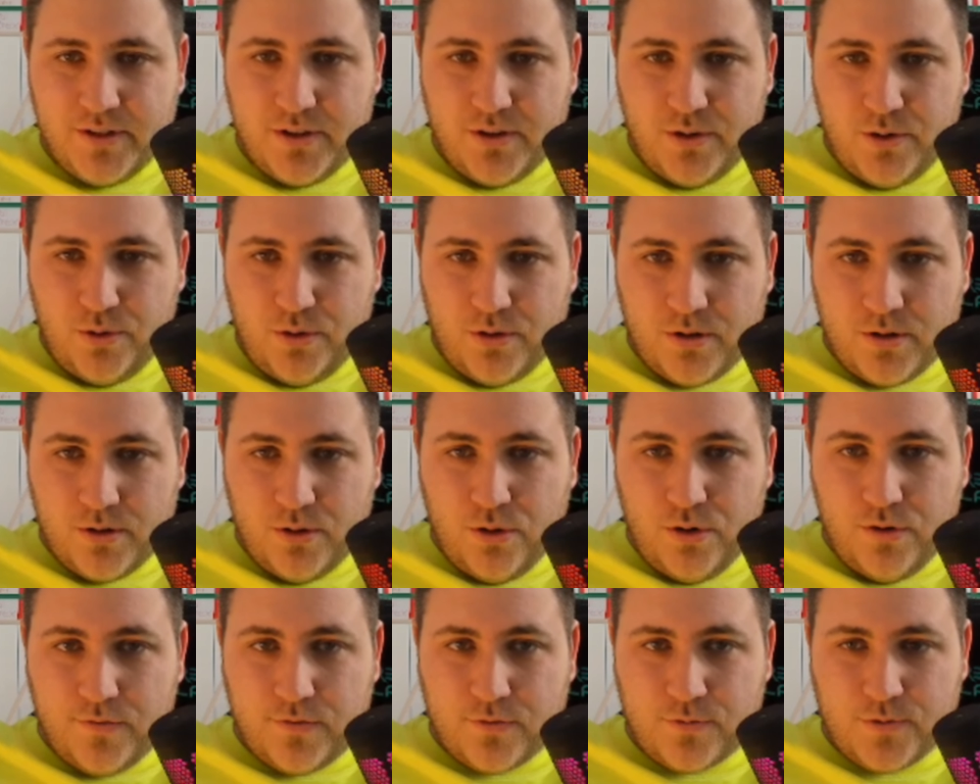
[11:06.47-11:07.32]
or
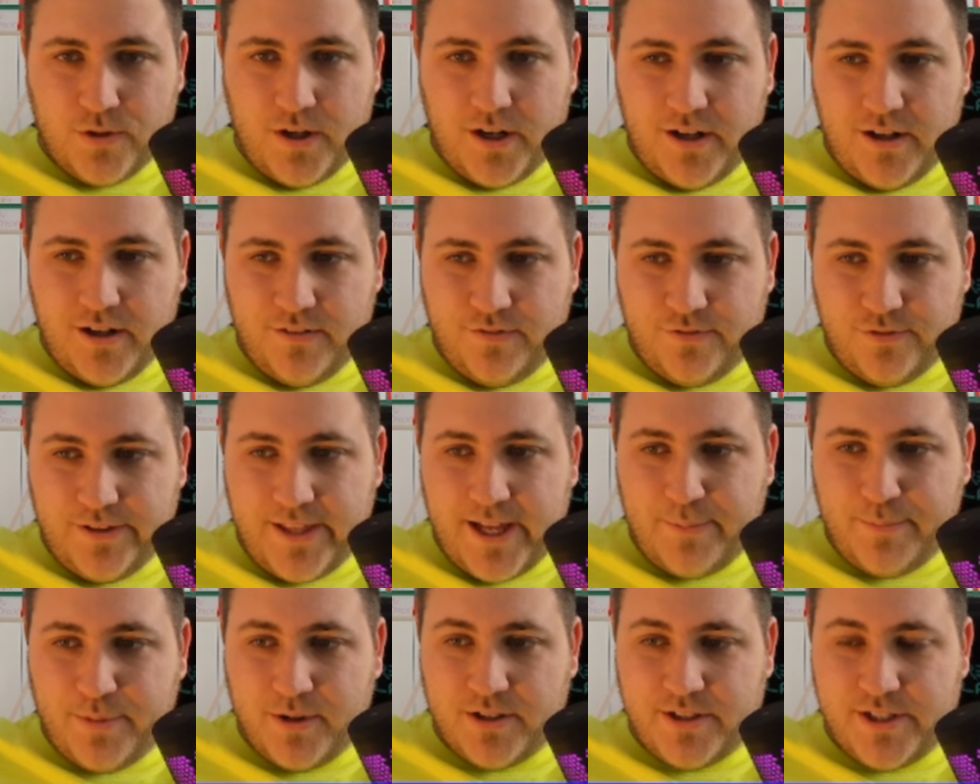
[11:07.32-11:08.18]
overall for
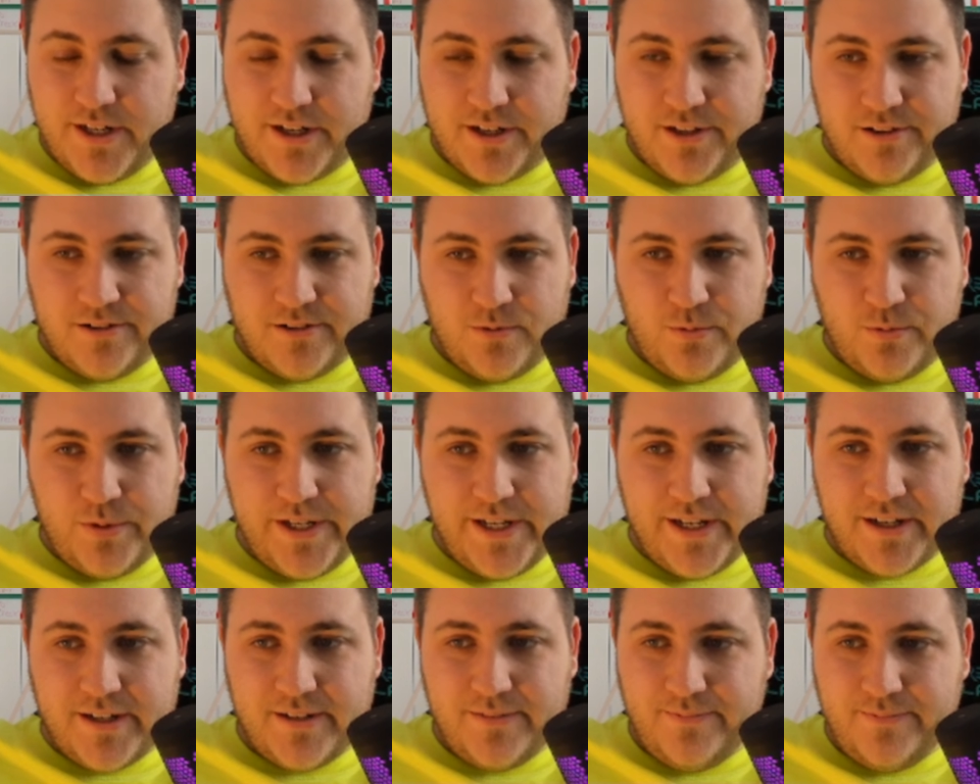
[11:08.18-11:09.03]
that particular week.